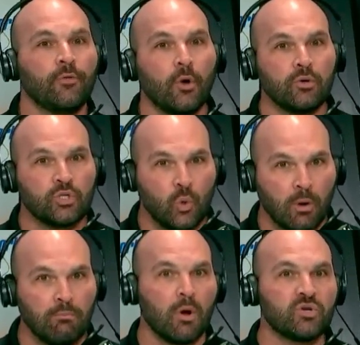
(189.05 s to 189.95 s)
those who
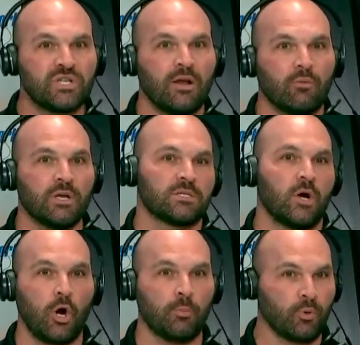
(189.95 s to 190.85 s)
are most at risk are